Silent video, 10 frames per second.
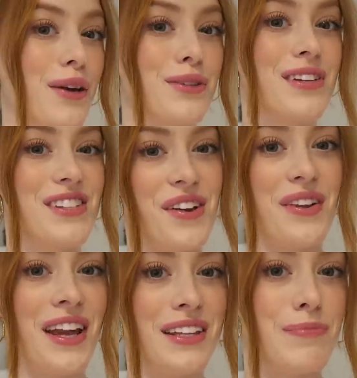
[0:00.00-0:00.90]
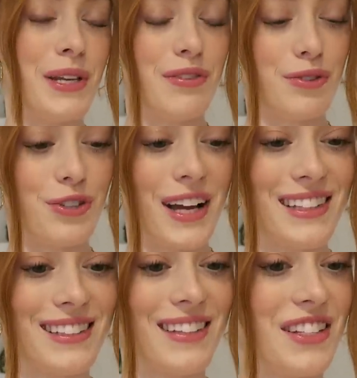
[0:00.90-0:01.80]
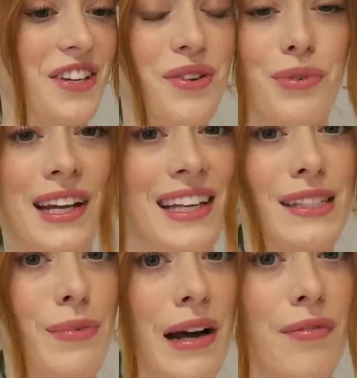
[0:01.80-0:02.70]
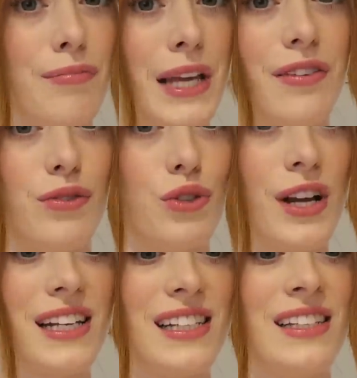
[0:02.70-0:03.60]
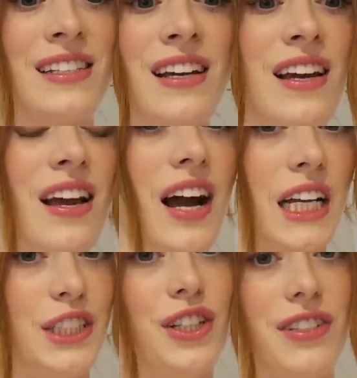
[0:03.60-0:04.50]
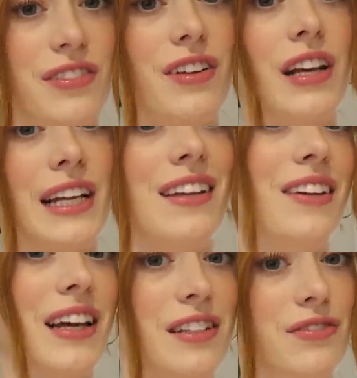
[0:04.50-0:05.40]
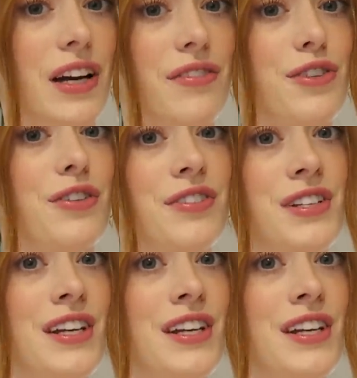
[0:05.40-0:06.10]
I also don't like this pinafore dress. I don't know what it is about pinafore dresses. I just feel like I look like a 5-year-old.